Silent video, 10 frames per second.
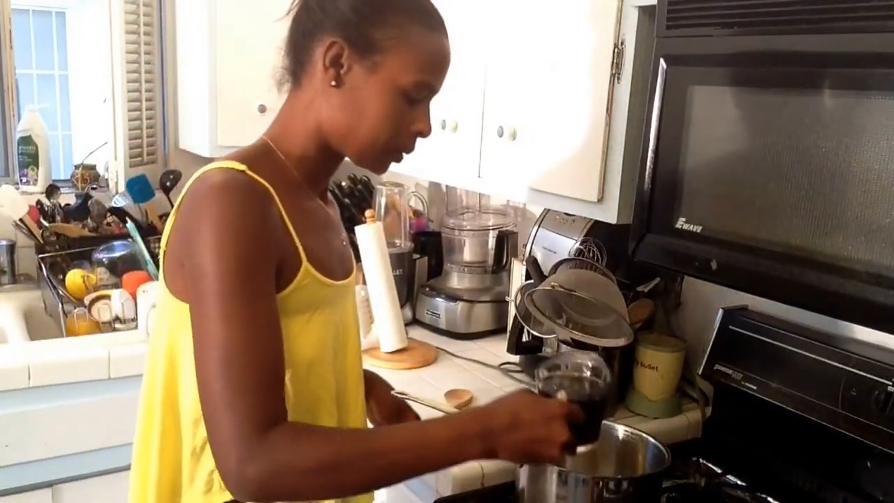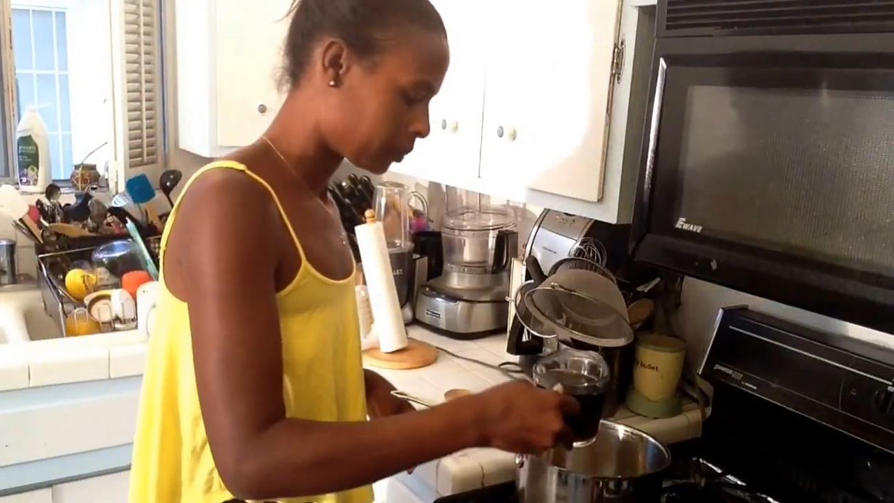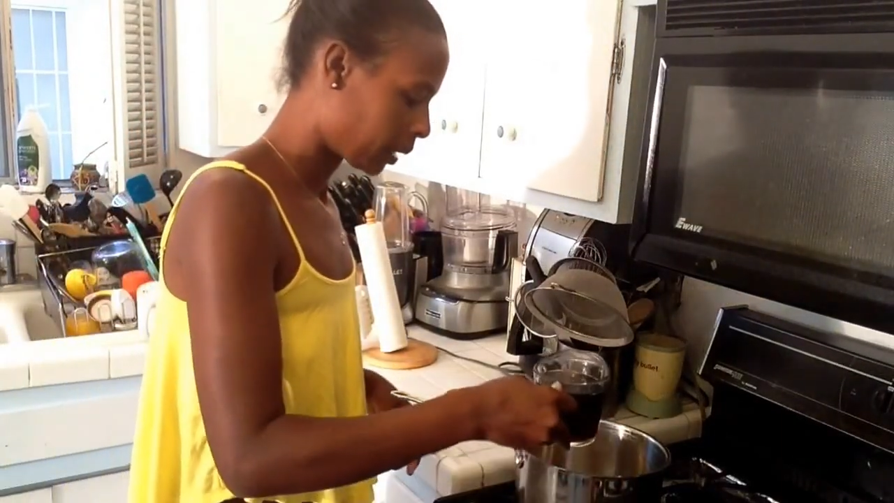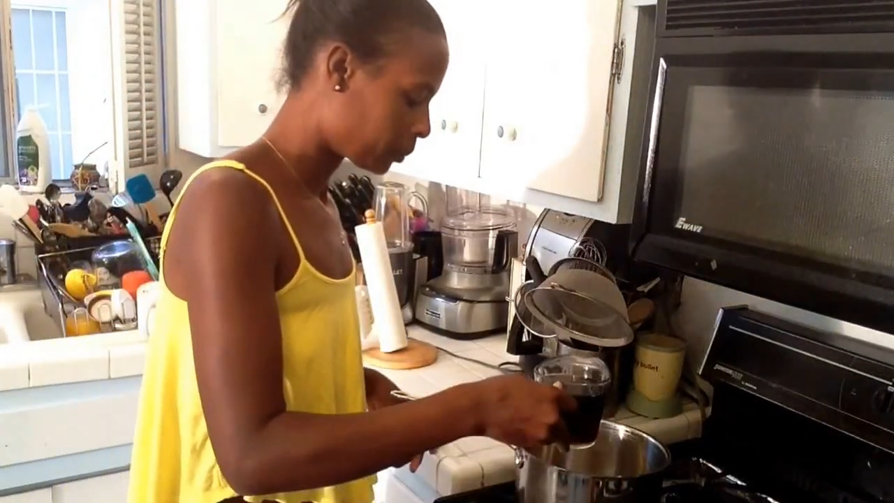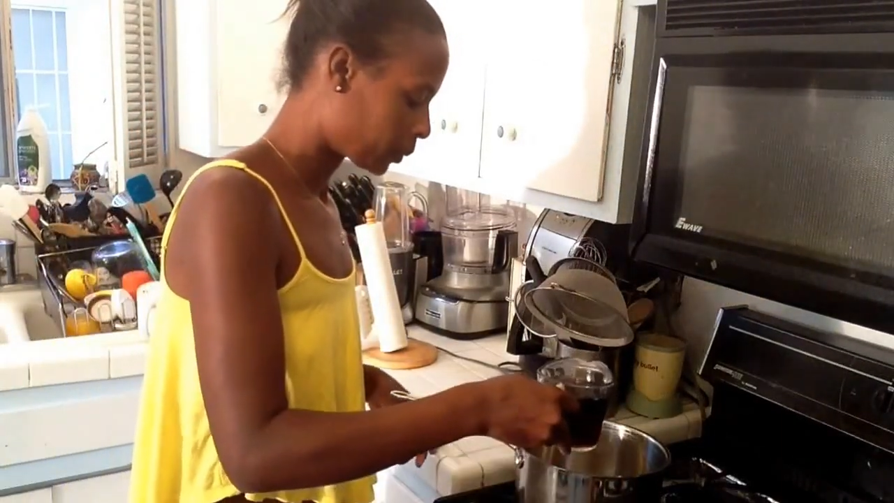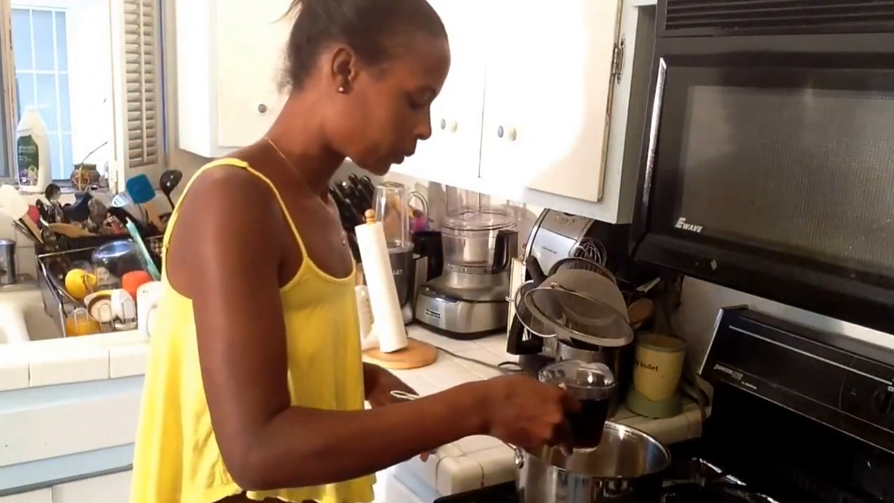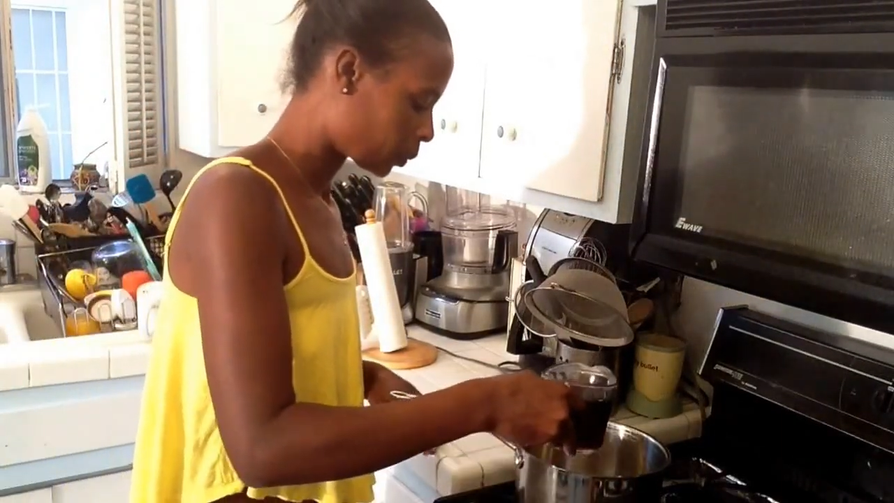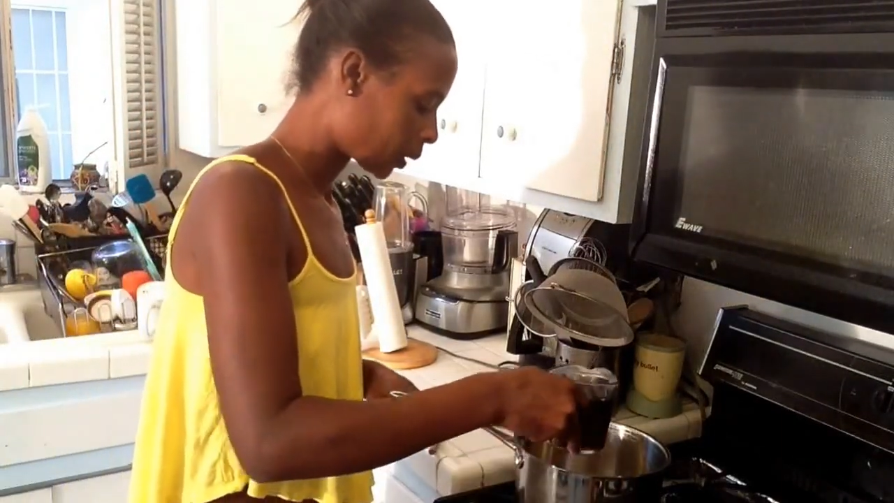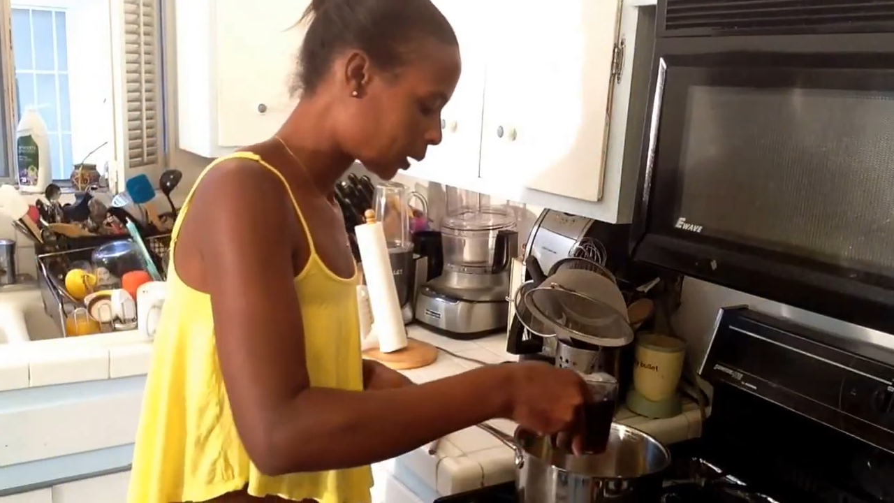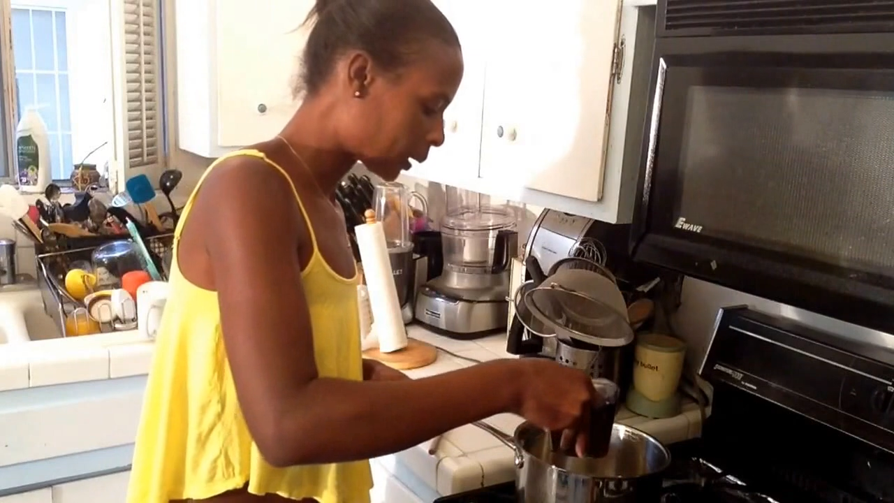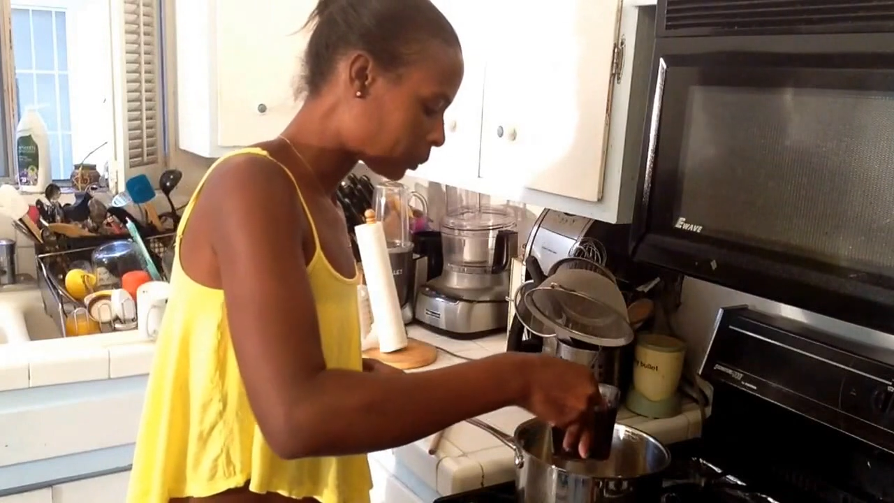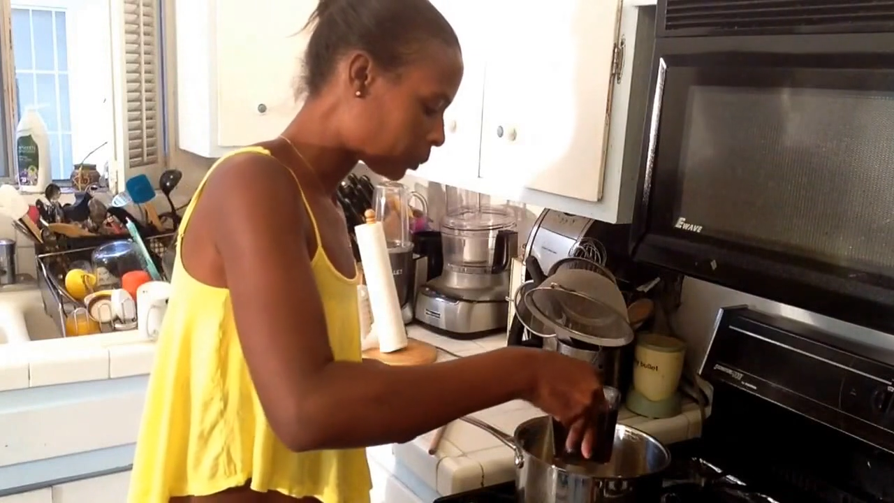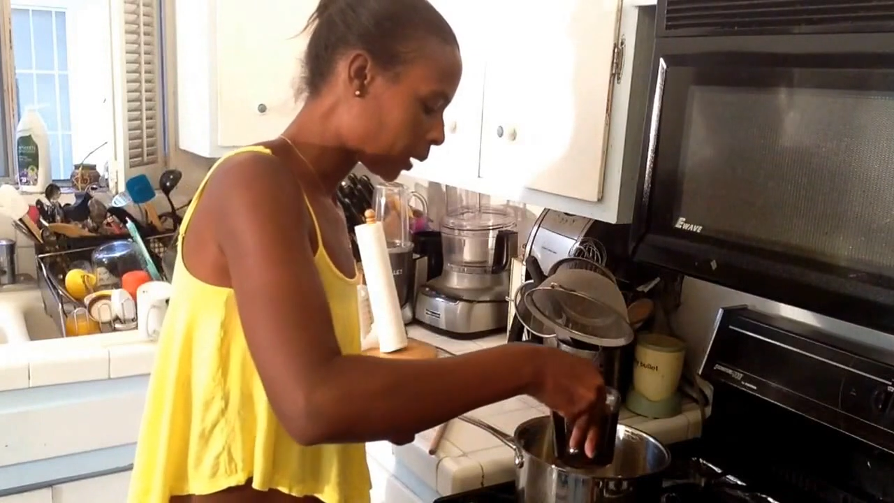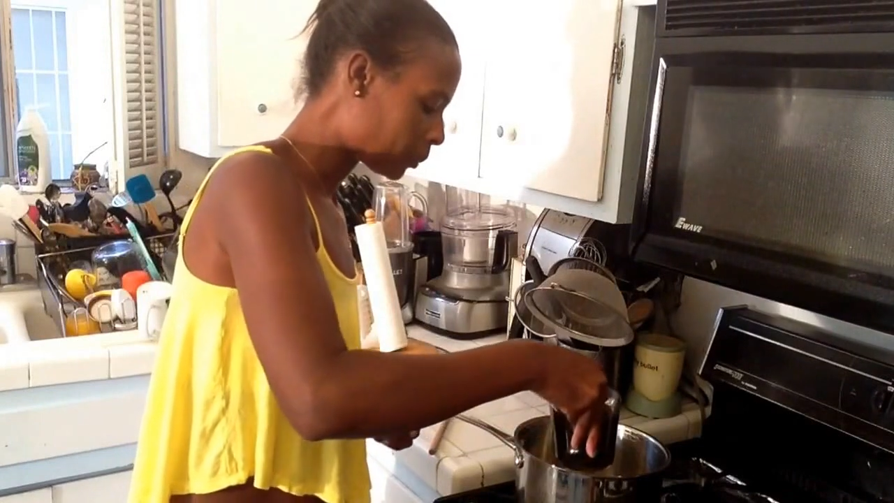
1 cup of